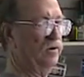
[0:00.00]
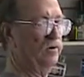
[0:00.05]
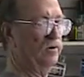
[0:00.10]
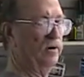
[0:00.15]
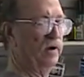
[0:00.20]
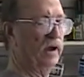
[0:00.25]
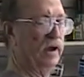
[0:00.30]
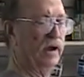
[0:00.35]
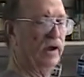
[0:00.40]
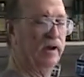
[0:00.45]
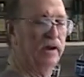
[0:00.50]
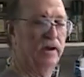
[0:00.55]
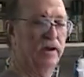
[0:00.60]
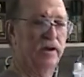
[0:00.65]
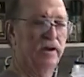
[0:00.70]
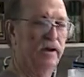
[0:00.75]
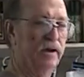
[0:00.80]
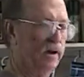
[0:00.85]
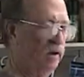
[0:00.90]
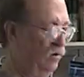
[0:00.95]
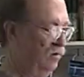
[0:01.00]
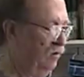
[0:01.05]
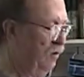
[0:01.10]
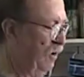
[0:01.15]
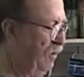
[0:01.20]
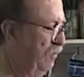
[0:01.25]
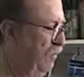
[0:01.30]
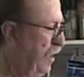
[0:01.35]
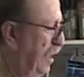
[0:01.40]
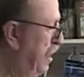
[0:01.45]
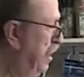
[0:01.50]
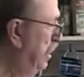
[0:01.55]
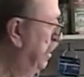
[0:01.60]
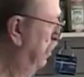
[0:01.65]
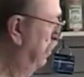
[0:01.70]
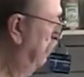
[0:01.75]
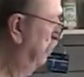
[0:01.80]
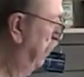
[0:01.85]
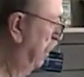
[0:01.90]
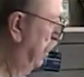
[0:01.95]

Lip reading: drink. So I've taken my